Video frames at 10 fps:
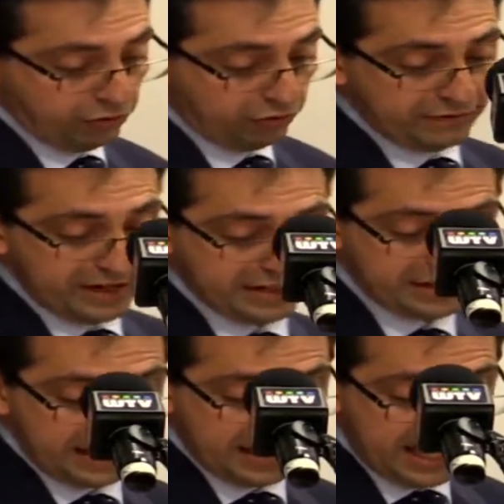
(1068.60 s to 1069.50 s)
reasoned that
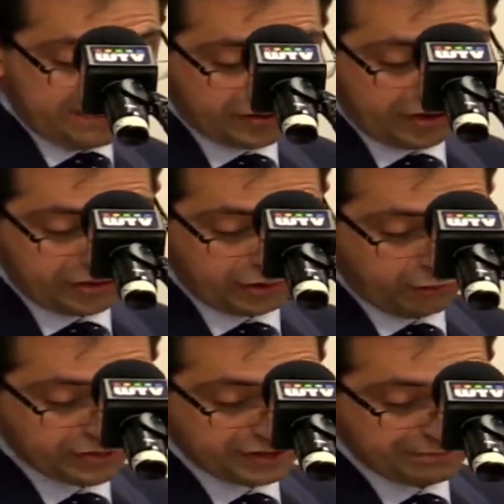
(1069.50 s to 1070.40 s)
even though the law was a
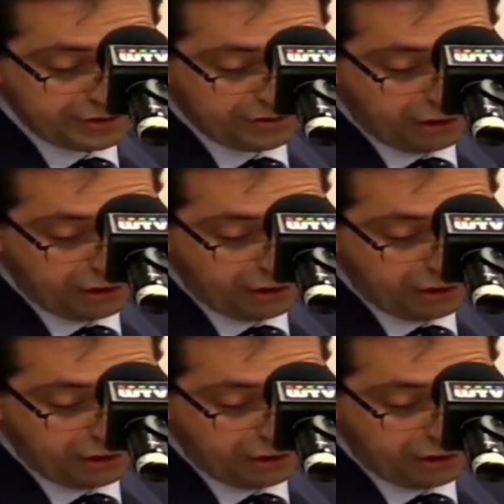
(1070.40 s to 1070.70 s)
burden on